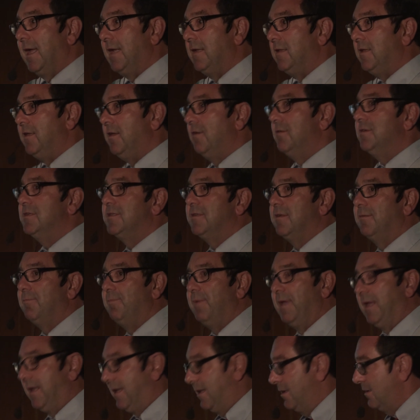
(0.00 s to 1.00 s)
It used
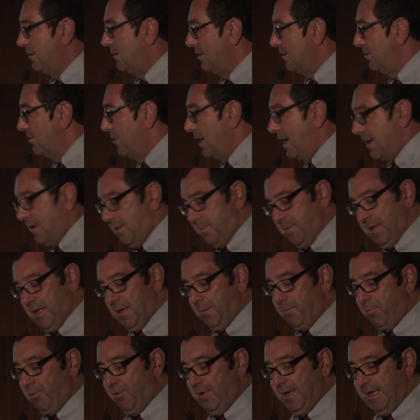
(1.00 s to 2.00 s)
to be you had to
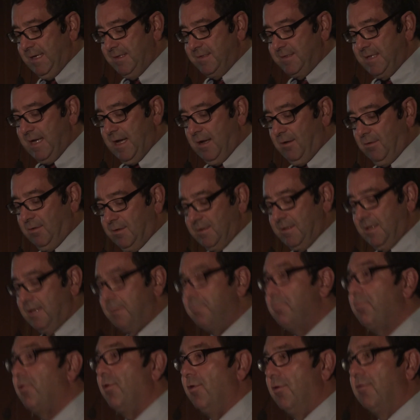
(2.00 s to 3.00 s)
be a pretty
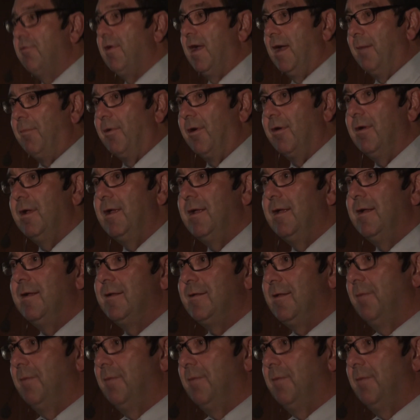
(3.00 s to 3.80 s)
talented programmer